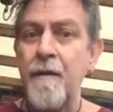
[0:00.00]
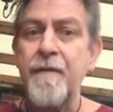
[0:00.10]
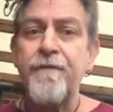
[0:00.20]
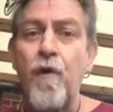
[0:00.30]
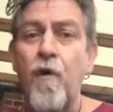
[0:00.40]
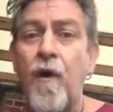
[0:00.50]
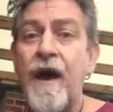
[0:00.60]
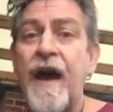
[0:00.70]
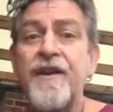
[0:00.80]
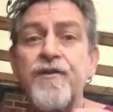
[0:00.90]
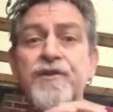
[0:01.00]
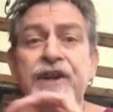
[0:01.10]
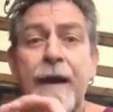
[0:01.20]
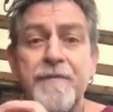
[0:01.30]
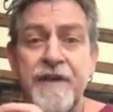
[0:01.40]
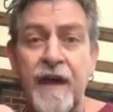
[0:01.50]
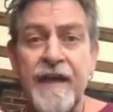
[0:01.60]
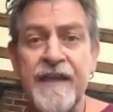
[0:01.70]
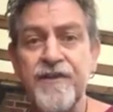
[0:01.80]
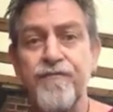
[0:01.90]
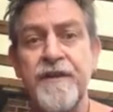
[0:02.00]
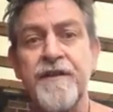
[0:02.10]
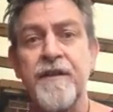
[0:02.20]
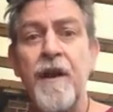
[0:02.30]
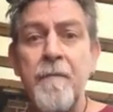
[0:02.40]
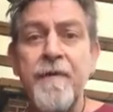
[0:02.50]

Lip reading: Before a new chapter is written,